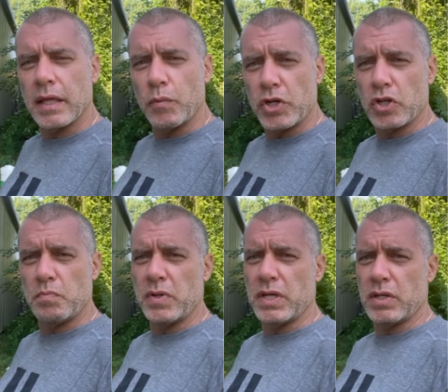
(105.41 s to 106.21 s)
that we
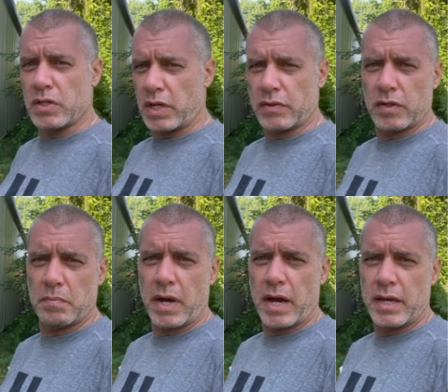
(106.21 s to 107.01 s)
should be disgusted
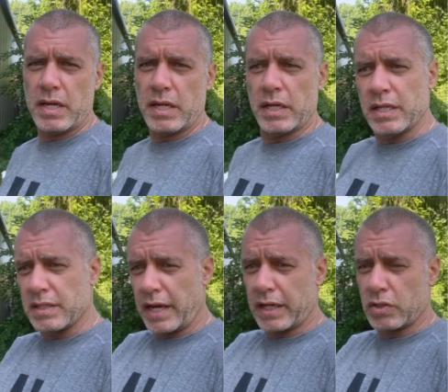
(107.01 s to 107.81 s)
by eating
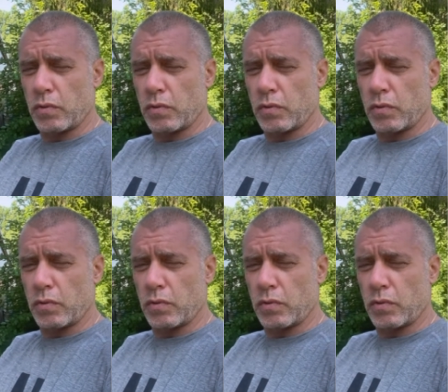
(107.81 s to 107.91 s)
insects